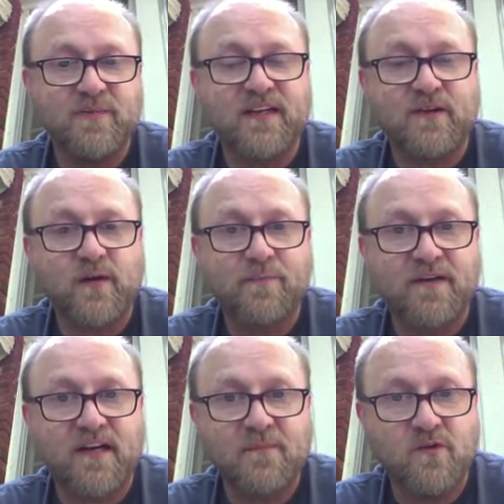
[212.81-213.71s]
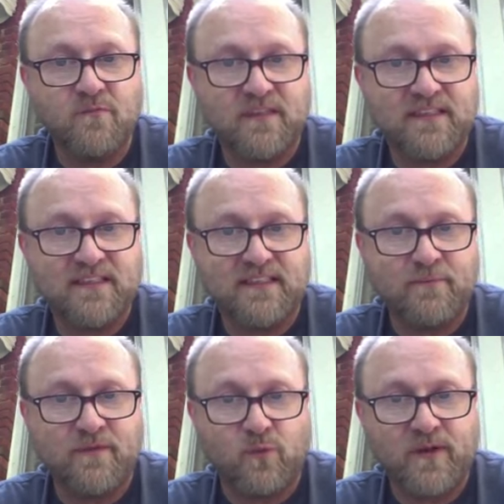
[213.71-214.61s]
that rapid eye movement
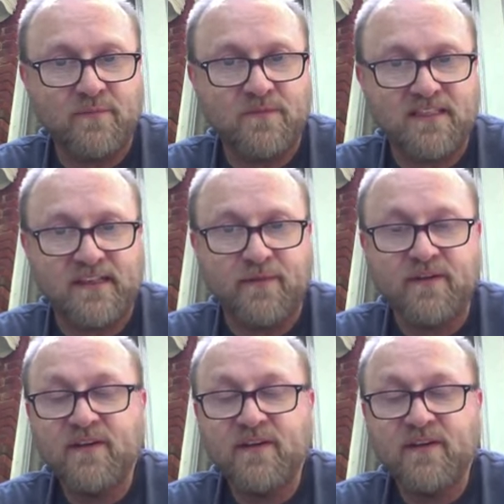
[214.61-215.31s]
sleep, the REM sleep,